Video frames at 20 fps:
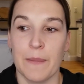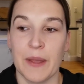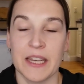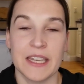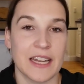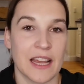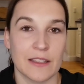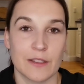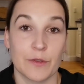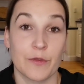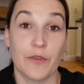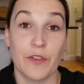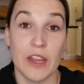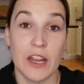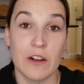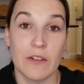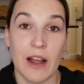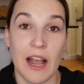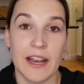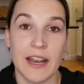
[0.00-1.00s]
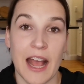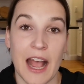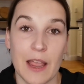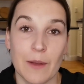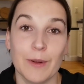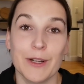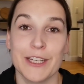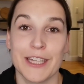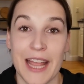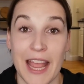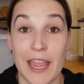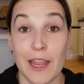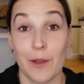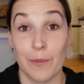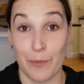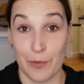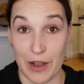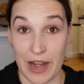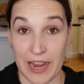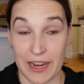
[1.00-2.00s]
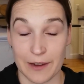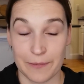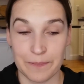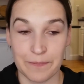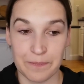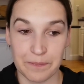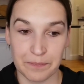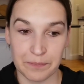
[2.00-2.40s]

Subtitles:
it doesn't feel right, I will take a break.